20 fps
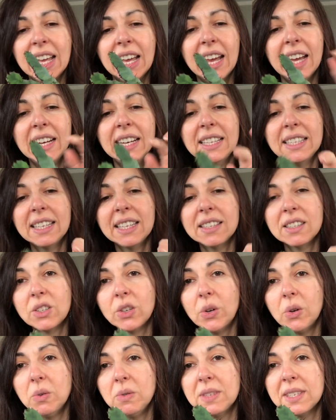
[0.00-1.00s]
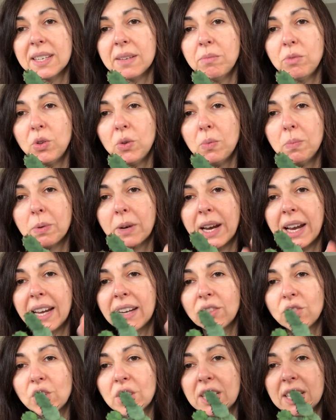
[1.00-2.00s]
and it gets grown some new
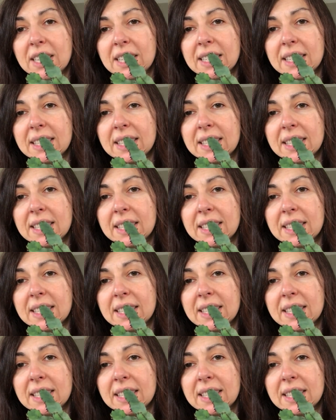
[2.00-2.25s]
branches